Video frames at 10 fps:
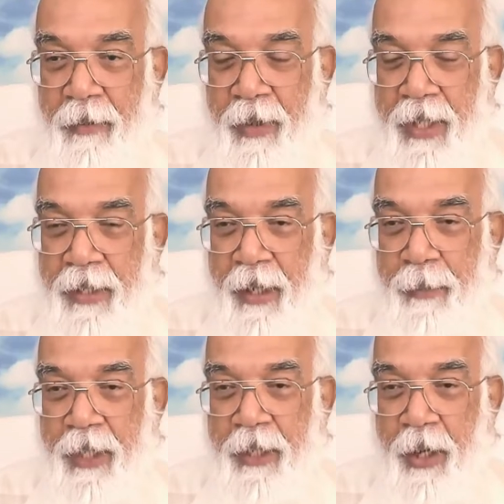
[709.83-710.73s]

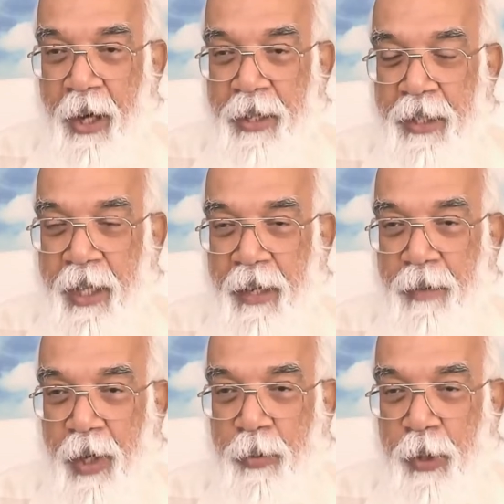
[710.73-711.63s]
wisdom is lost,
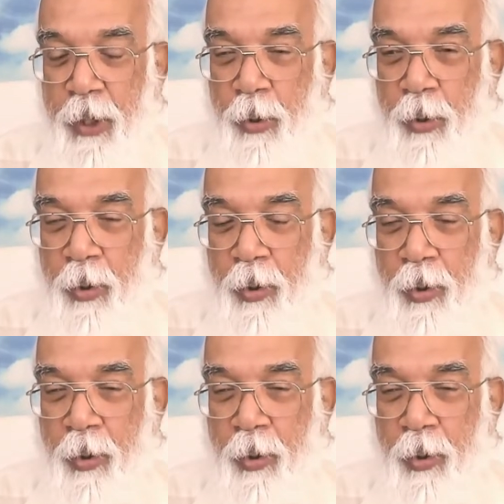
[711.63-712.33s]
then what we do?